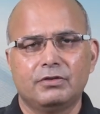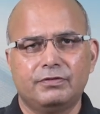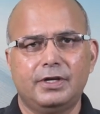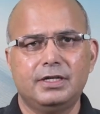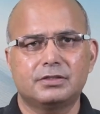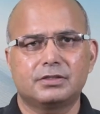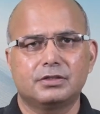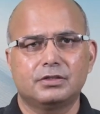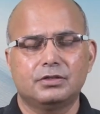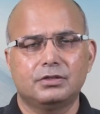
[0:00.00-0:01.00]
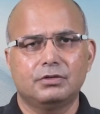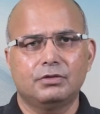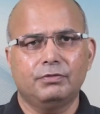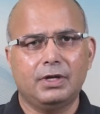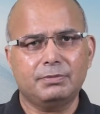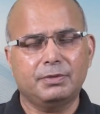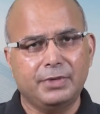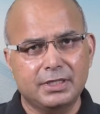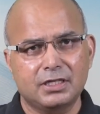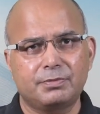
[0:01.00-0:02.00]
Friends, one of the
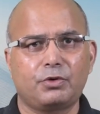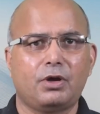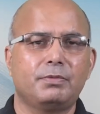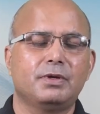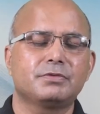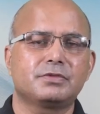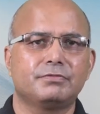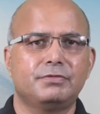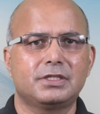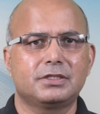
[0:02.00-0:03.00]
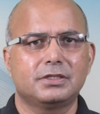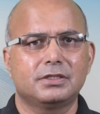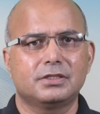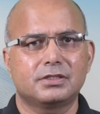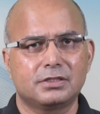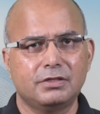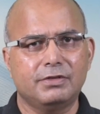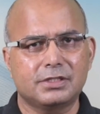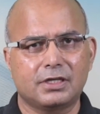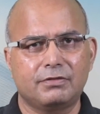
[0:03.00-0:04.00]
major problems which
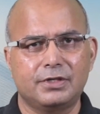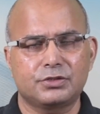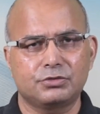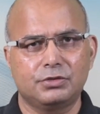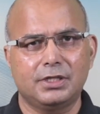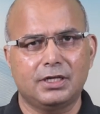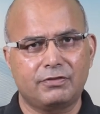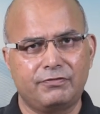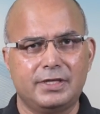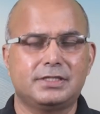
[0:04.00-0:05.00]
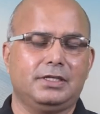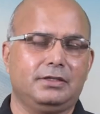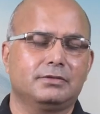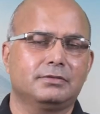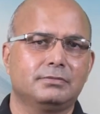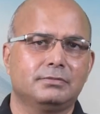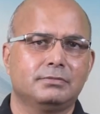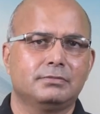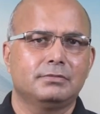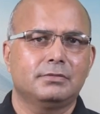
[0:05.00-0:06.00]
civil servants today are facing
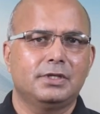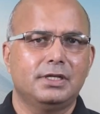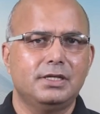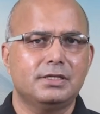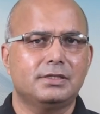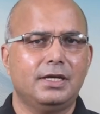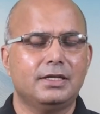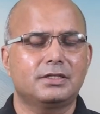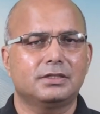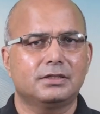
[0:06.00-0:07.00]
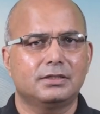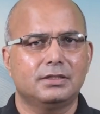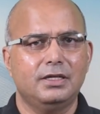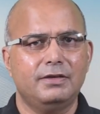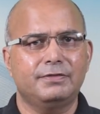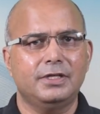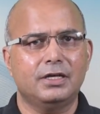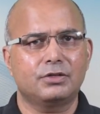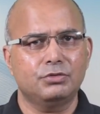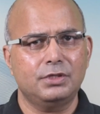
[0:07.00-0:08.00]
is that if they
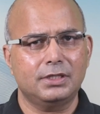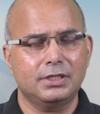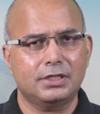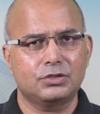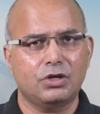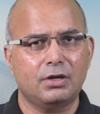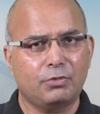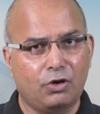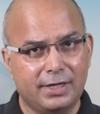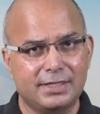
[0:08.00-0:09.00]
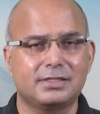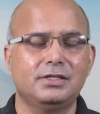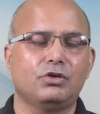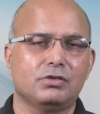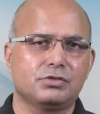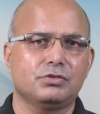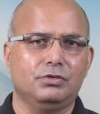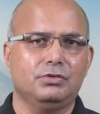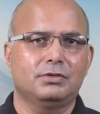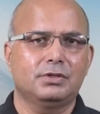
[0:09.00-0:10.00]
are doing their job honestly
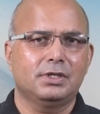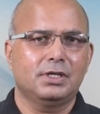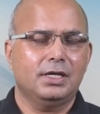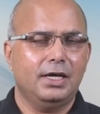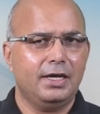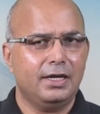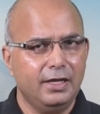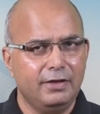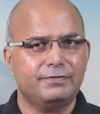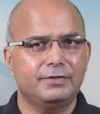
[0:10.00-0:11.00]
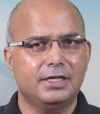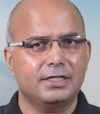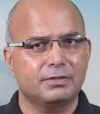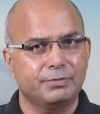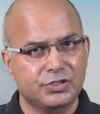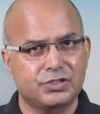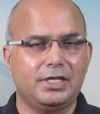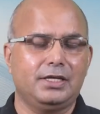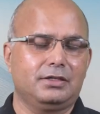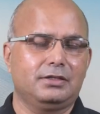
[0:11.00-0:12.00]
also, and if there is a
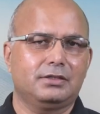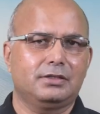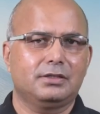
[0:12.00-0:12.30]
mistake,